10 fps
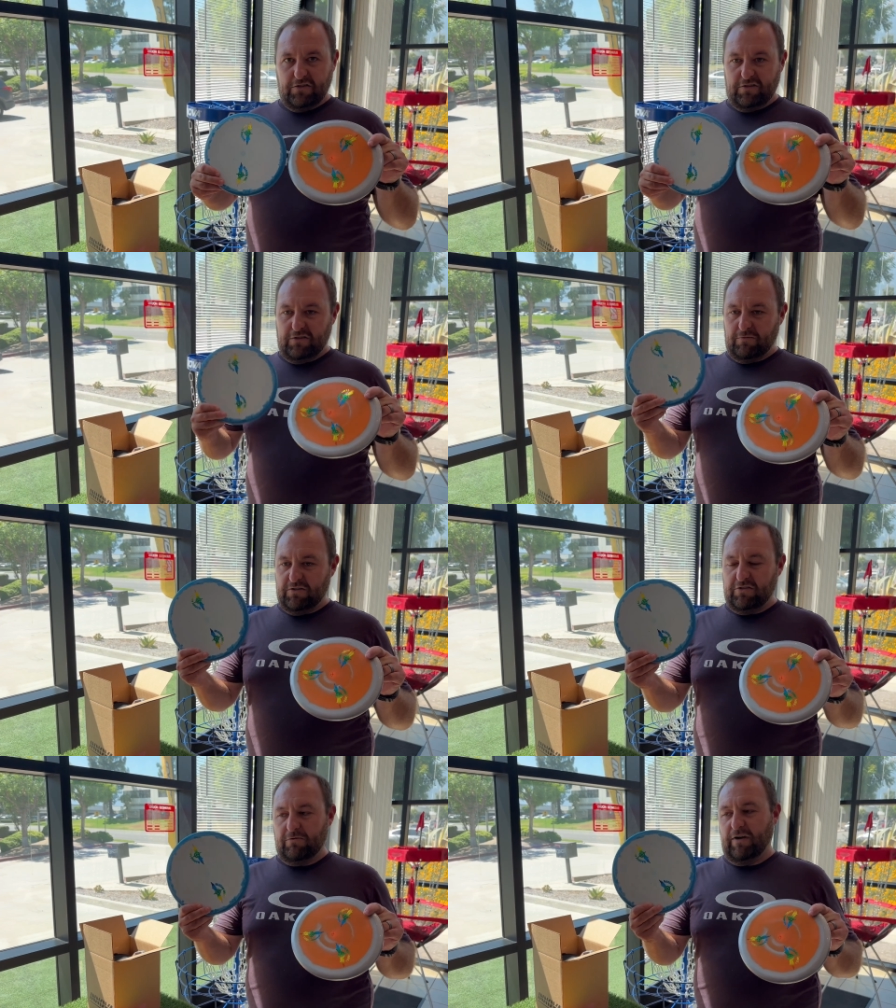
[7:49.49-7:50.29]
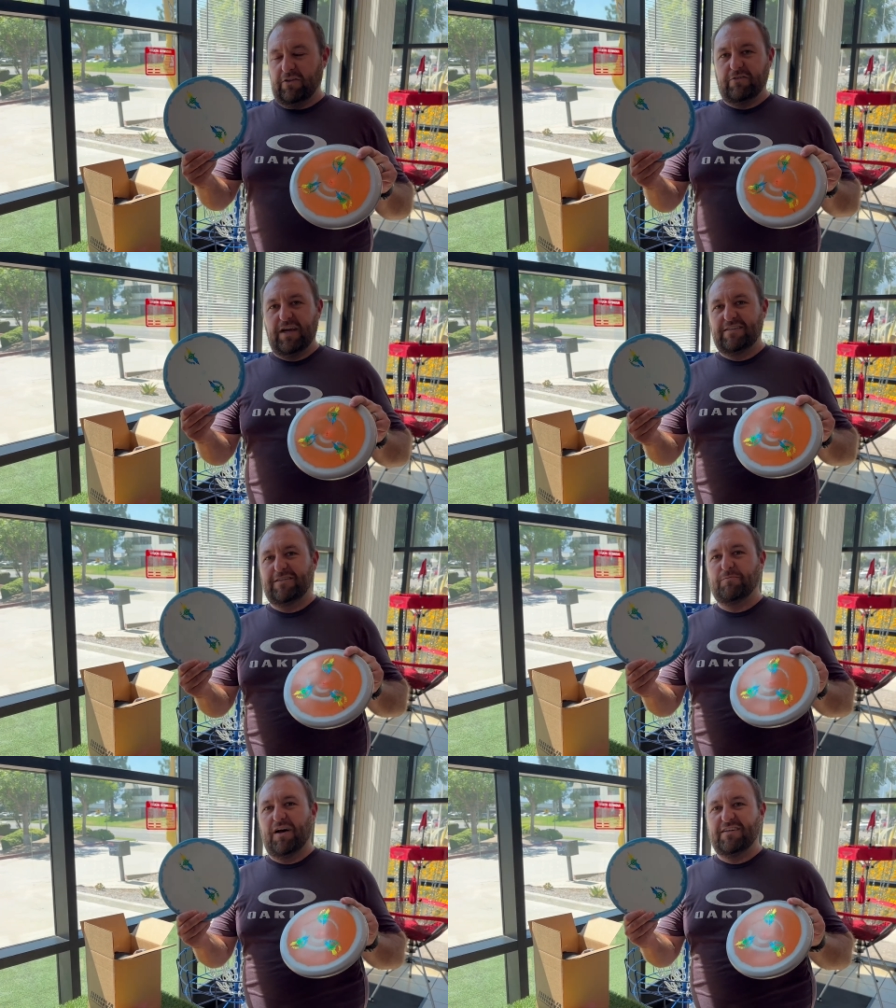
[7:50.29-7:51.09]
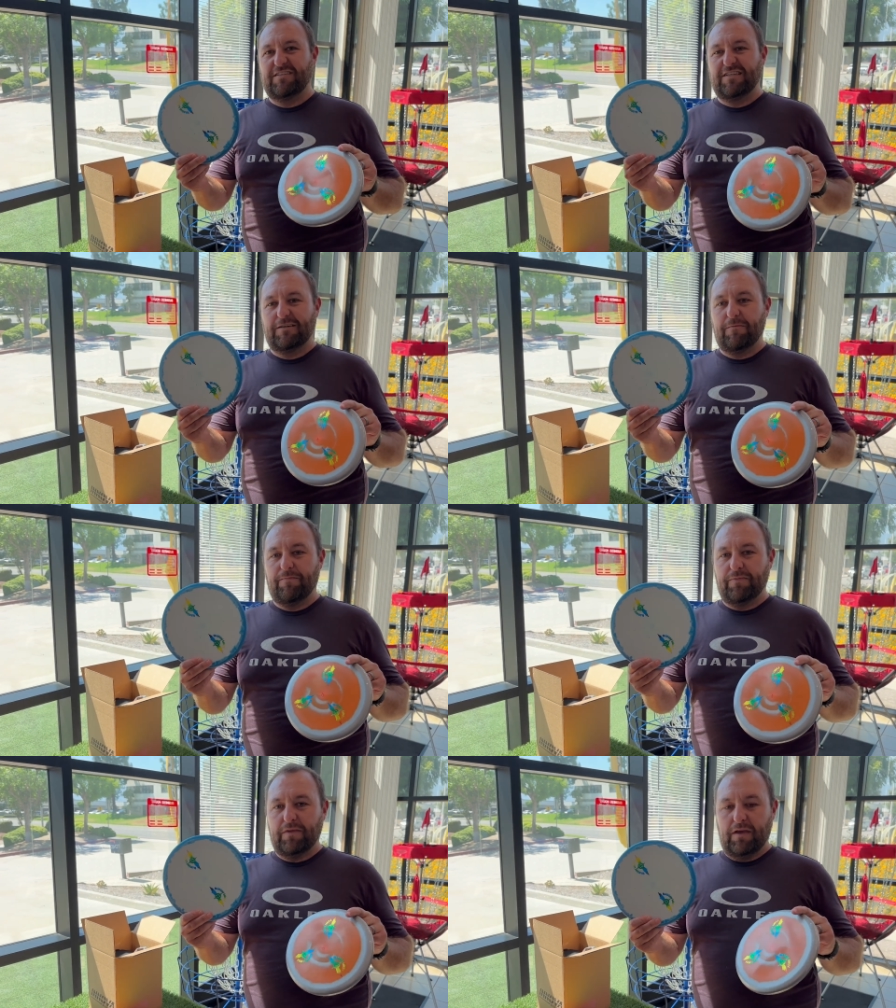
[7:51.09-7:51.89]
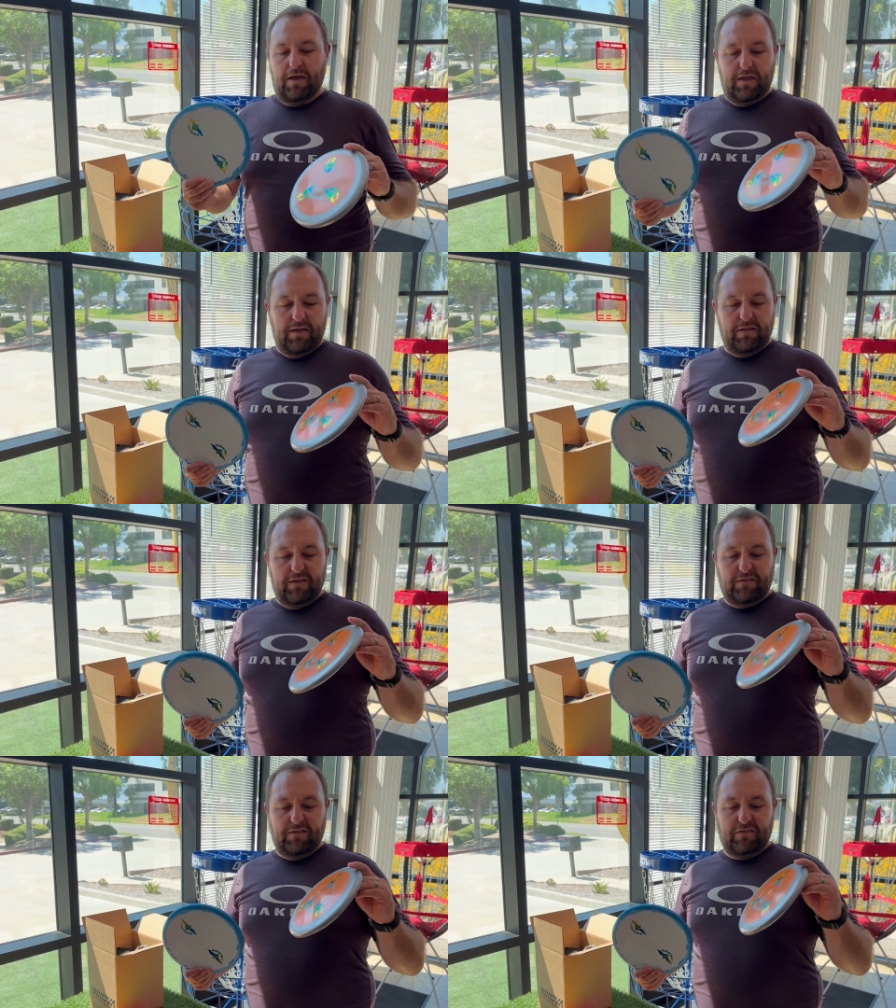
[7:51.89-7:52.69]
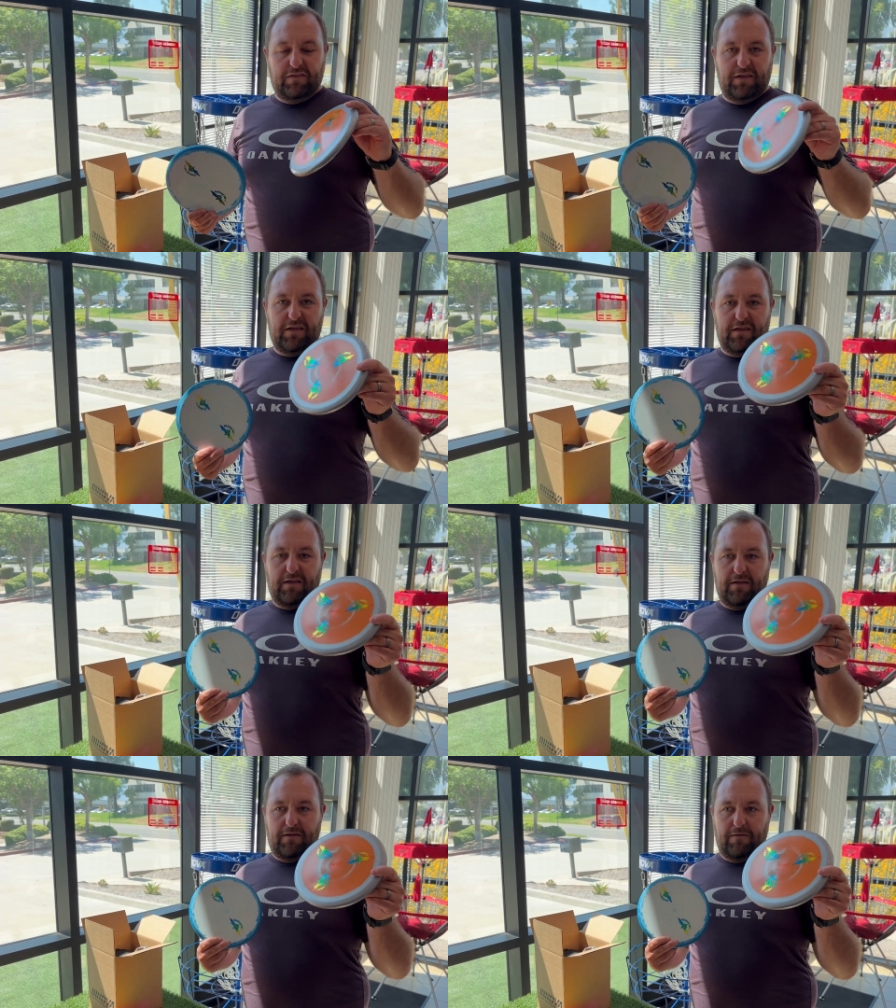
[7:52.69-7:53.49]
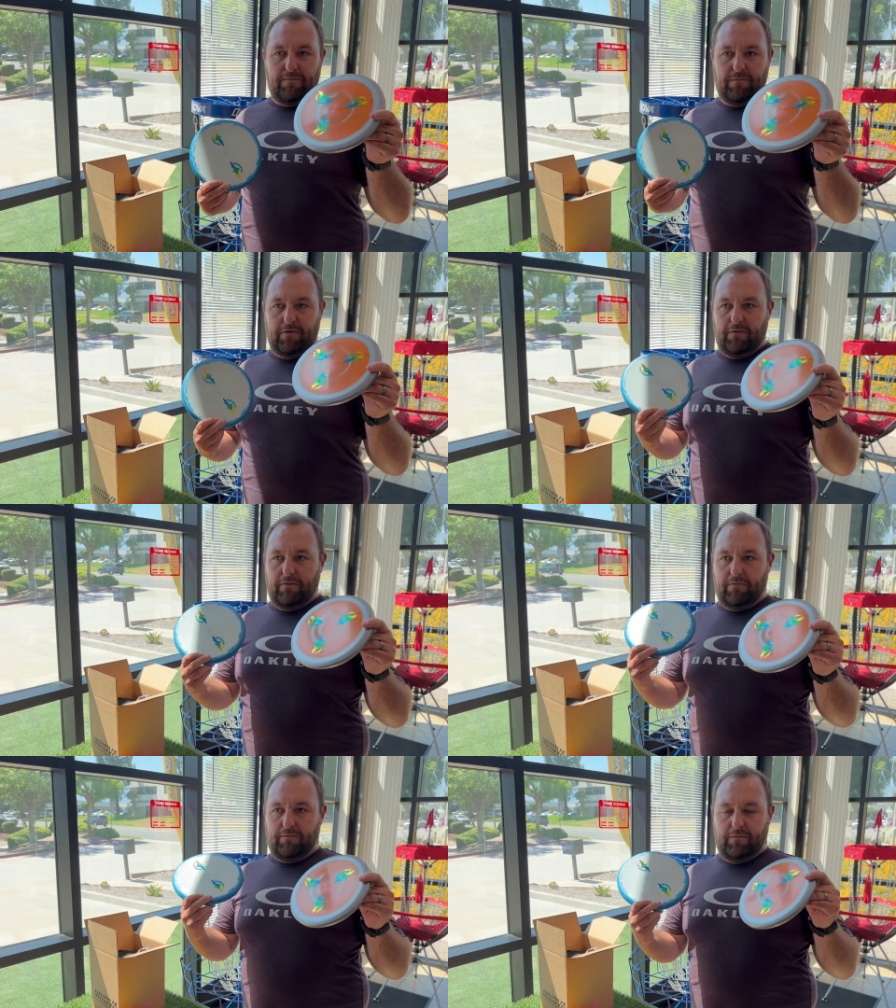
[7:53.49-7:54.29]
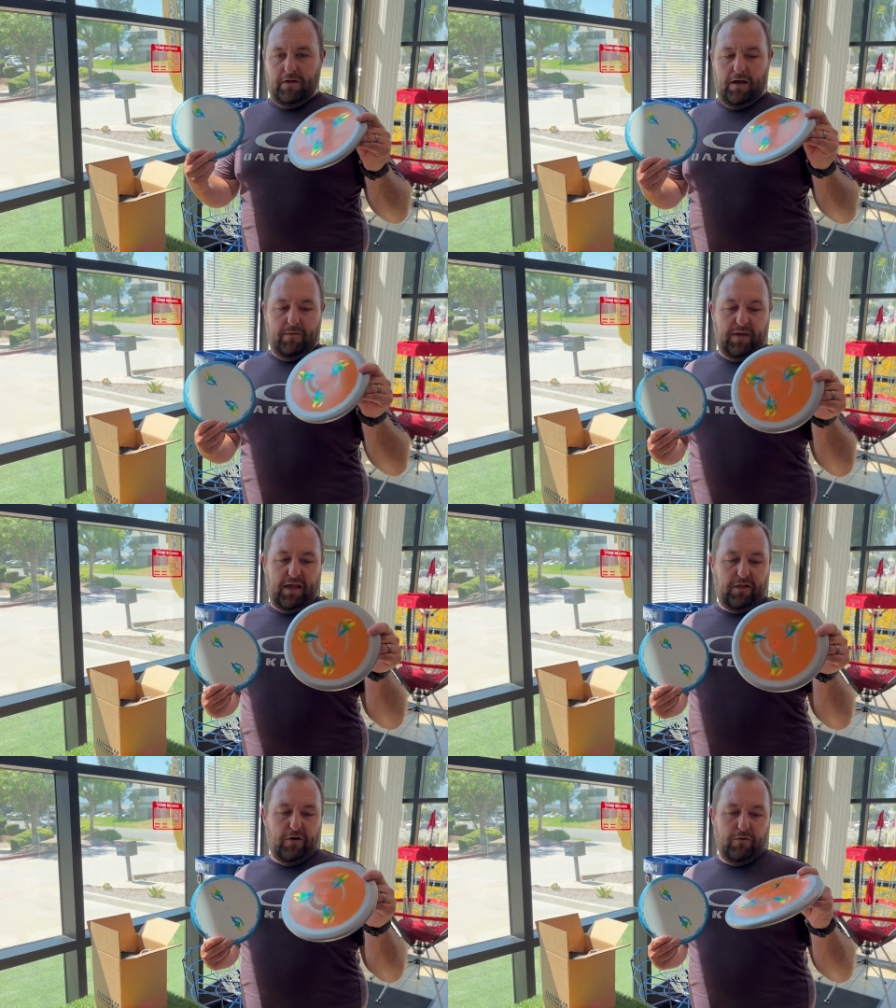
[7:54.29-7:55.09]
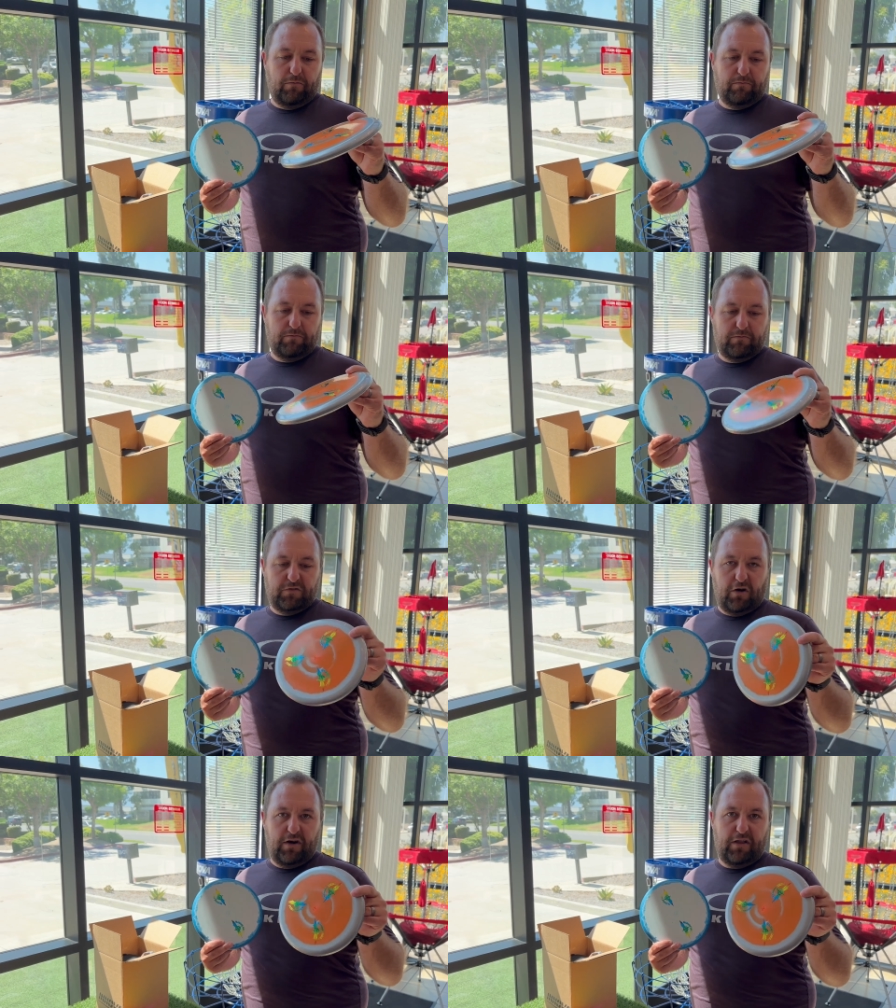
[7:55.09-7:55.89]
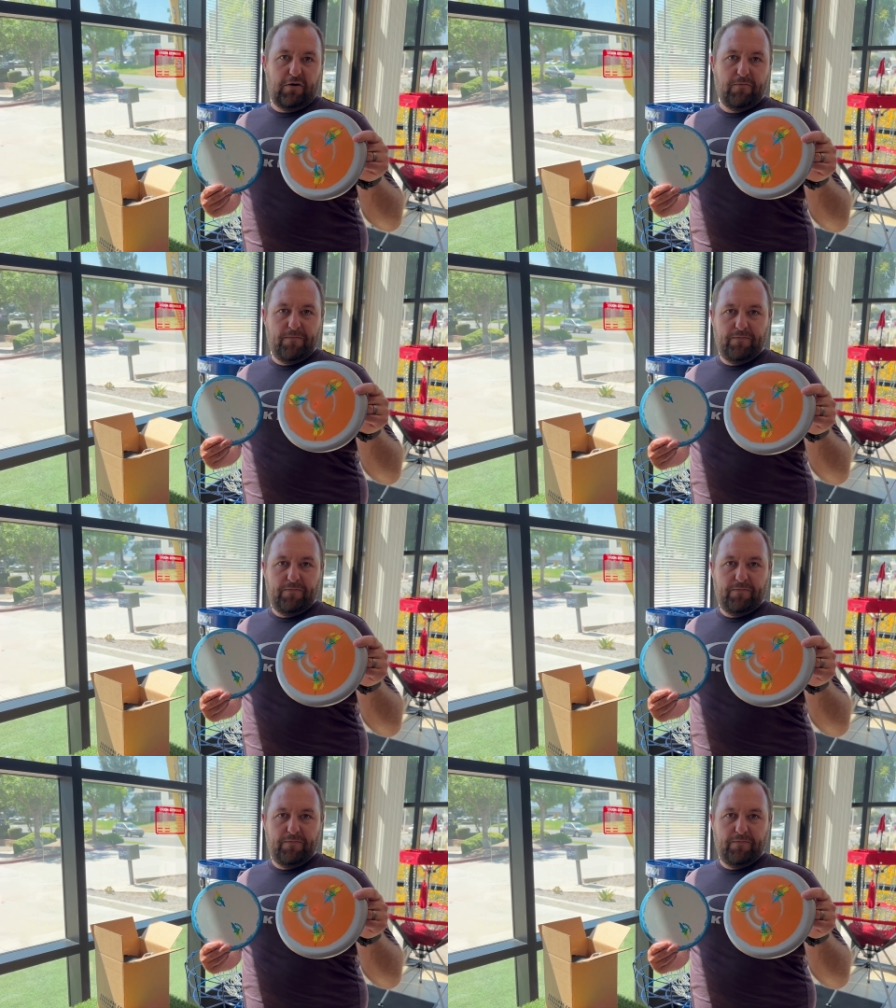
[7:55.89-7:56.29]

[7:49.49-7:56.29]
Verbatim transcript: So this one is just a regular Nexus plastic, and this is the um, Halo Star Halo.